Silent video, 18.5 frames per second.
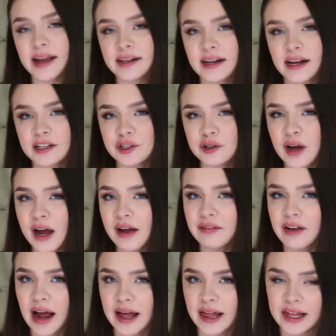and I do
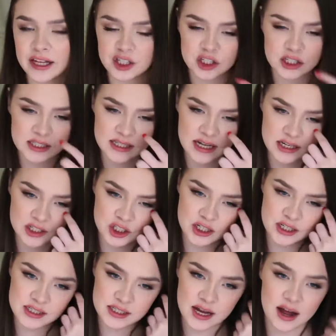have eyelash extensions